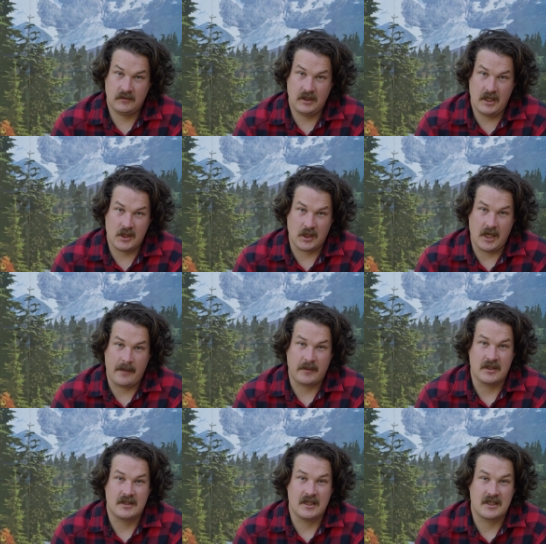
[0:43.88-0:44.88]
Each lap
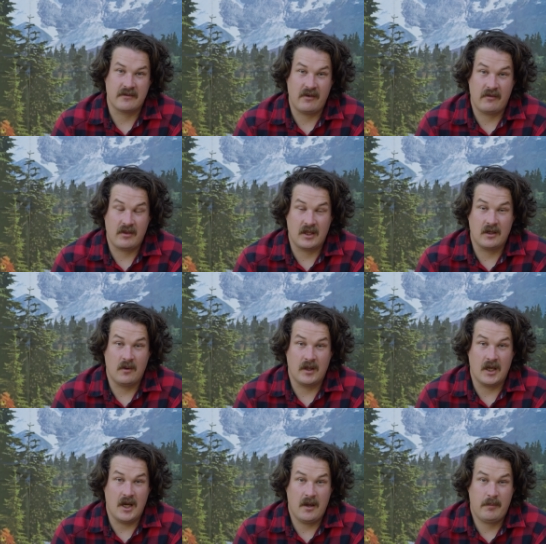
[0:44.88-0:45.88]
consists of everything
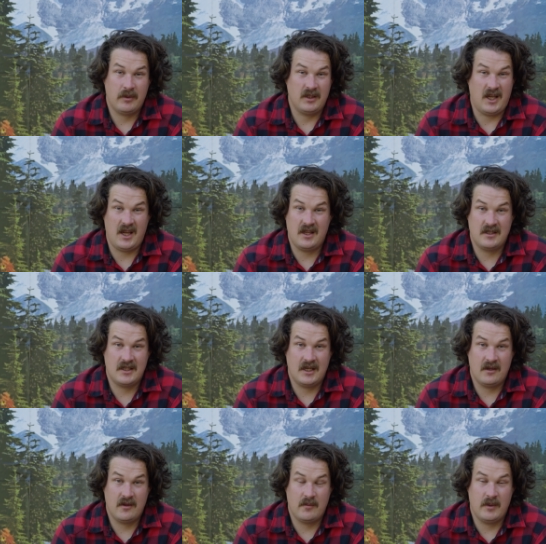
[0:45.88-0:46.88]
going up and
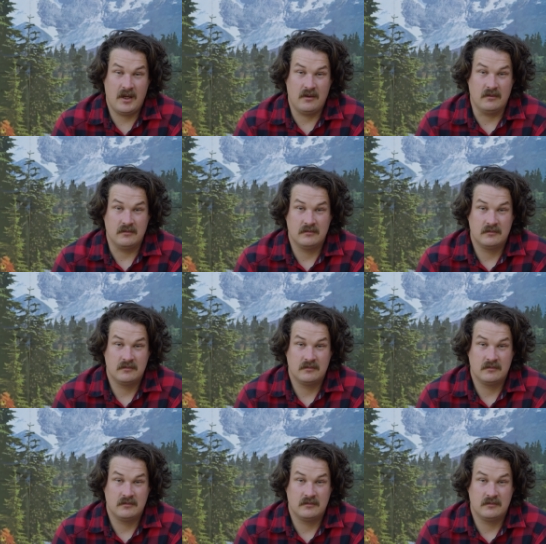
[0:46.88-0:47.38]
down the mountain.